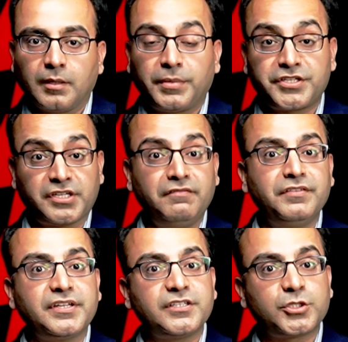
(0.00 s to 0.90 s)
But
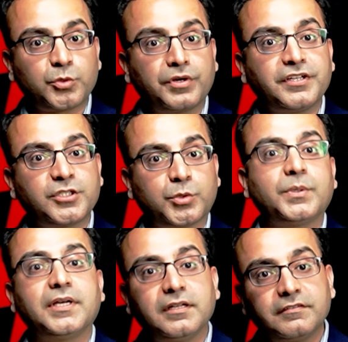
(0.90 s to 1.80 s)
somewhere in
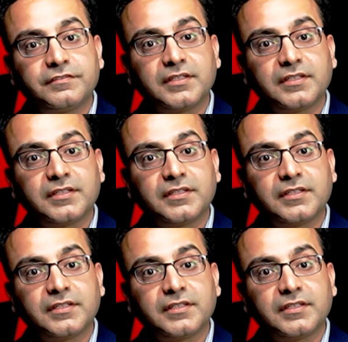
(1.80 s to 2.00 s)
2012,